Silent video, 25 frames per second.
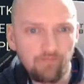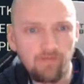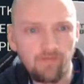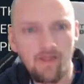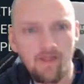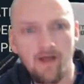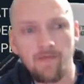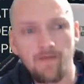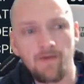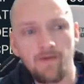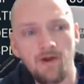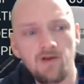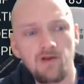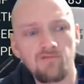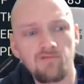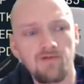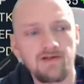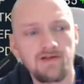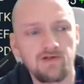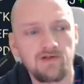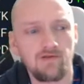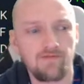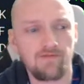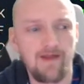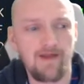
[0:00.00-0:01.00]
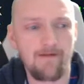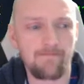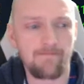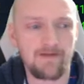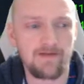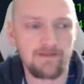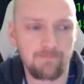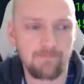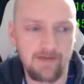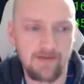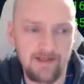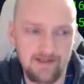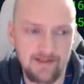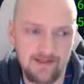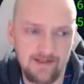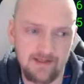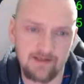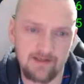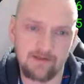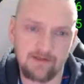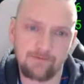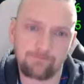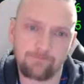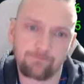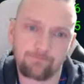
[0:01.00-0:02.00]
And the only reason I've kept this piece
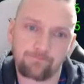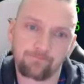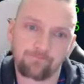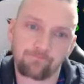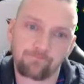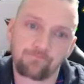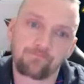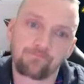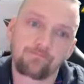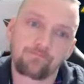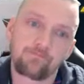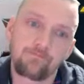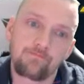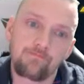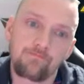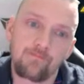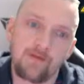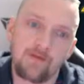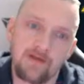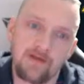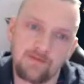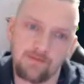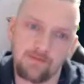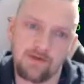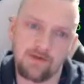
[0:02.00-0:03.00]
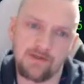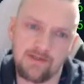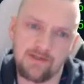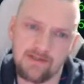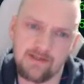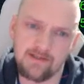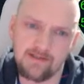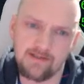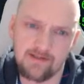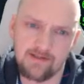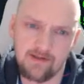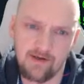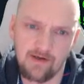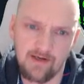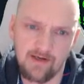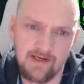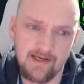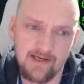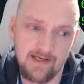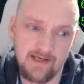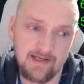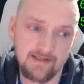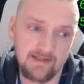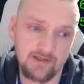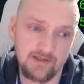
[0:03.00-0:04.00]
here is because it's a
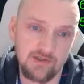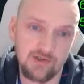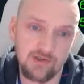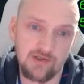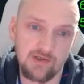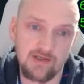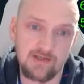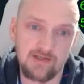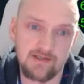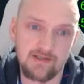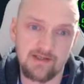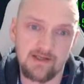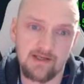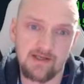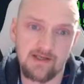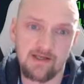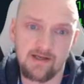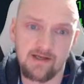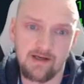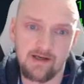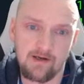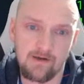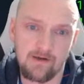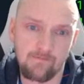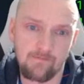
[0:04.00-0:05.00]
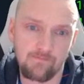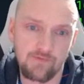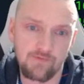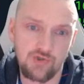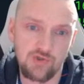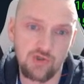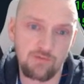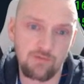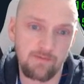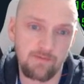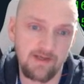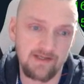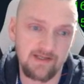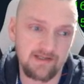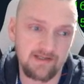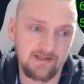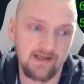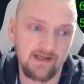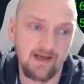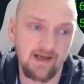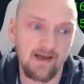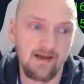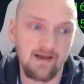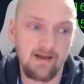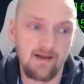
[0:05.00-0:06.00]
2-piece
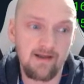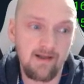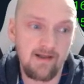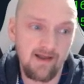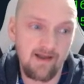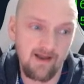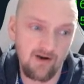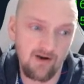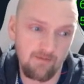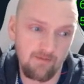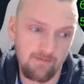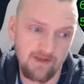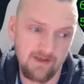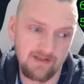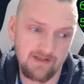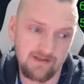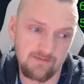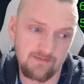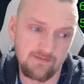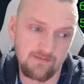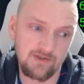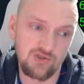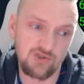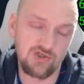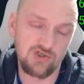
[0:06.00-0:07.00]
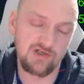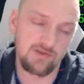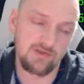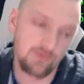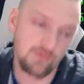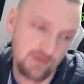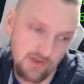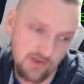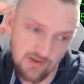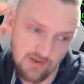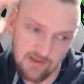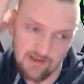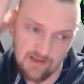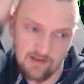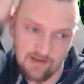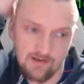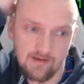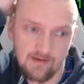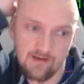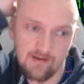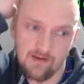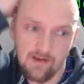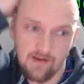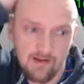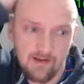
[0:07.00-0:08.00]
set, and I picked up this shield earlier,
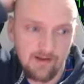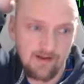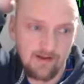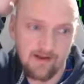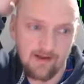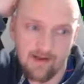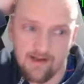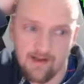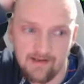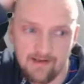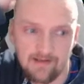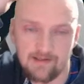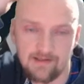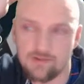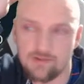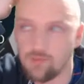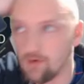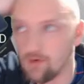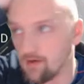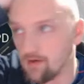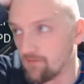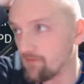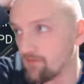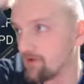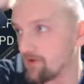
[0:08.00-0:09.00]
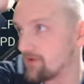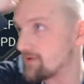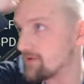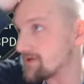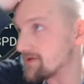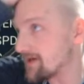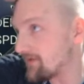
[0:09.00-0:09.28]
and it's one of those.